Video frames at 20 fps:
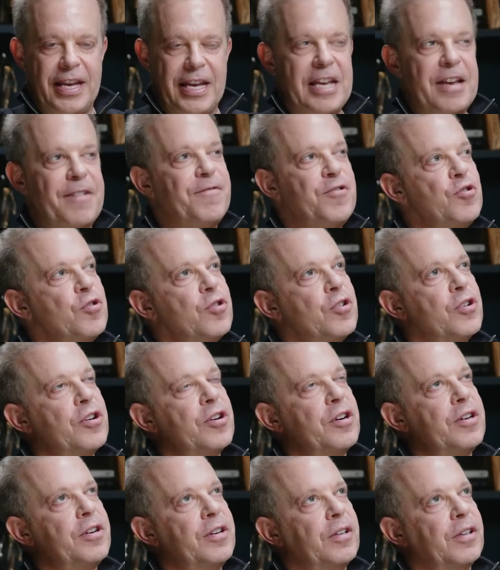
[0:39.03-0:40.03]
If you
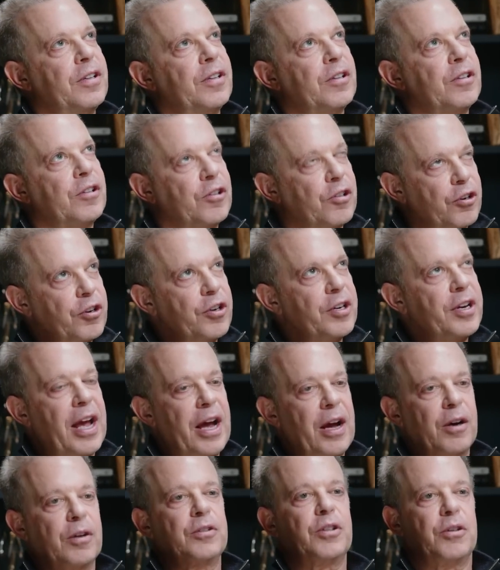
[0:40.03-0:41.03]
could learn
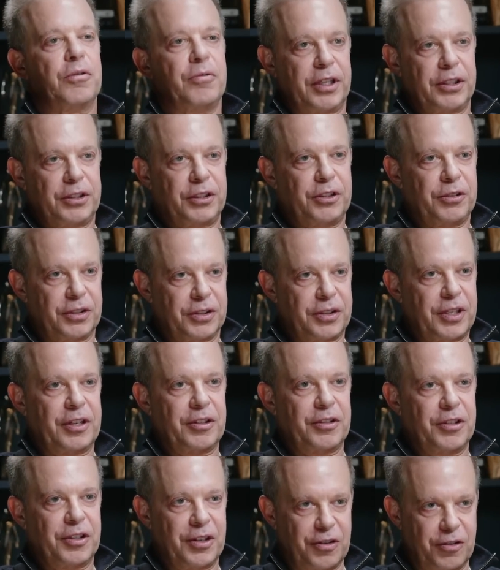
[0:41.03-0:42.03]
how to rest your
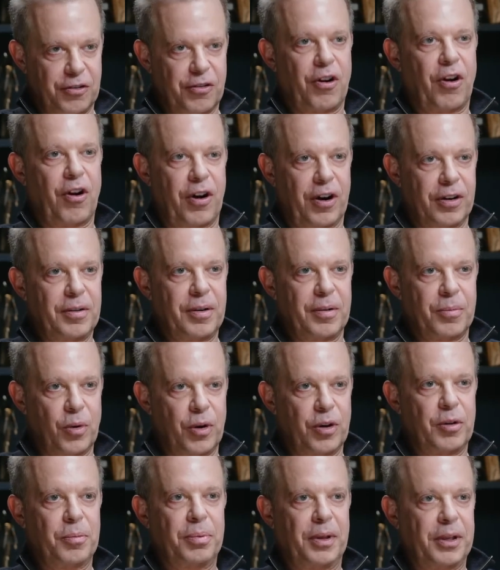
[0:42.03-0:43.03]
attention in your heart, and
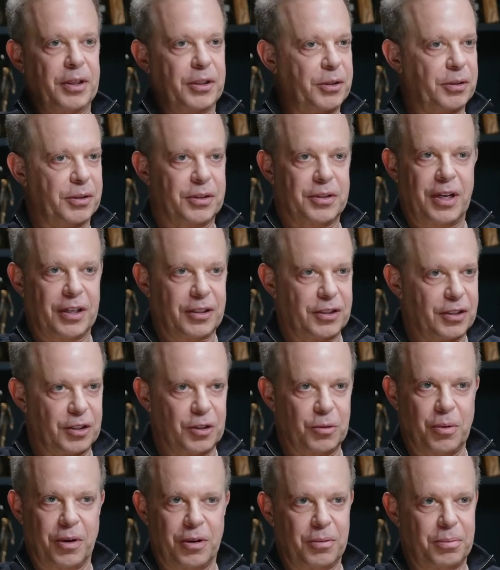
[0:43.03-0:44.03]
where you place your attention
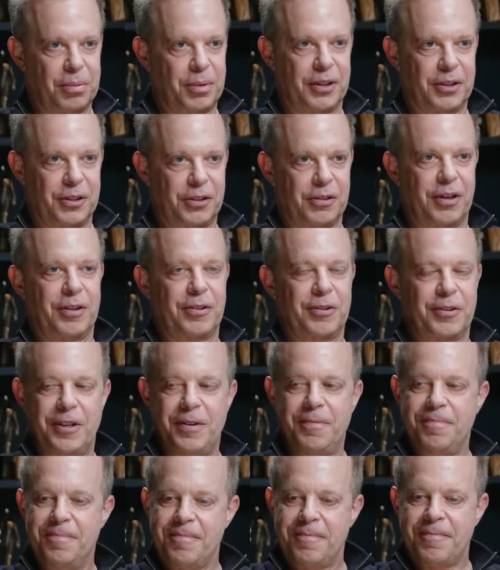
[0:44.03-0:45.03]
is where you place your
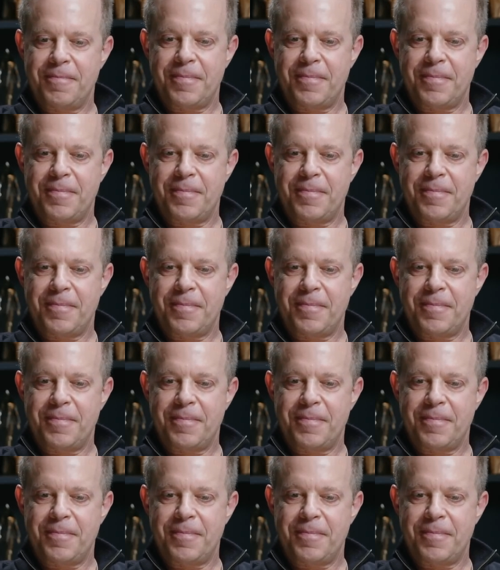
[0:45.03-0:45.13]
energy,